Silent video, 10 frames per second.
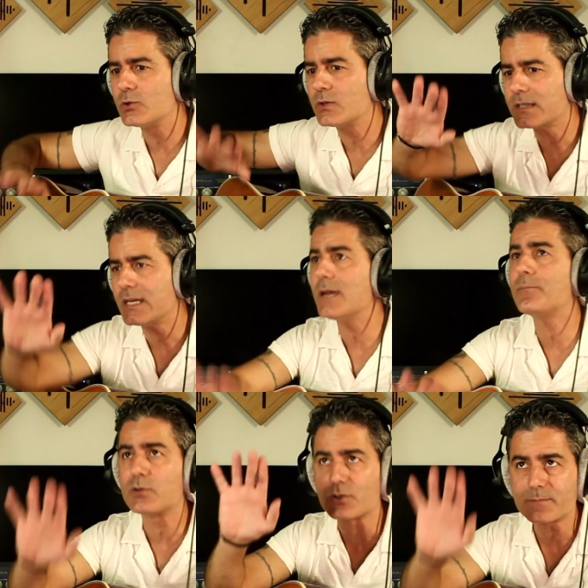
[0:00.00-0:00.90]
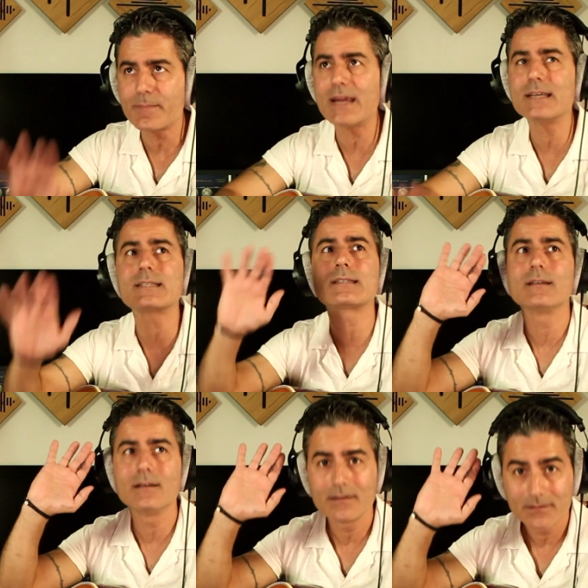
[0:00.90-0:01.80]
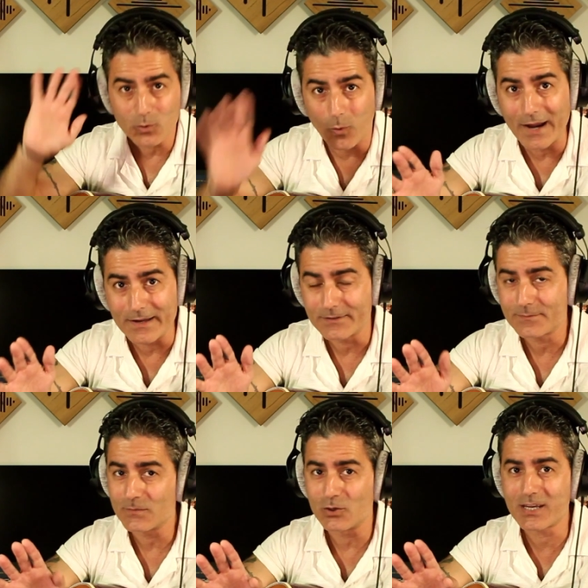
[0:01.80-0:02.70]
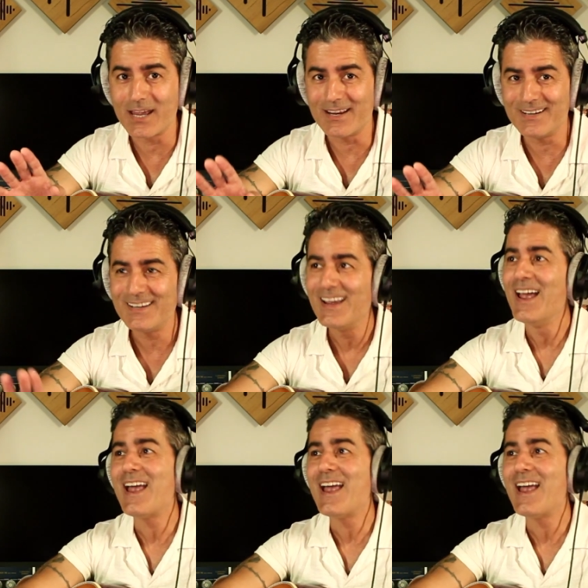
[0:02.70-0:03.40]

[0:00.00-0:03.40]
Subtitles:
to keep your space quiet, okay?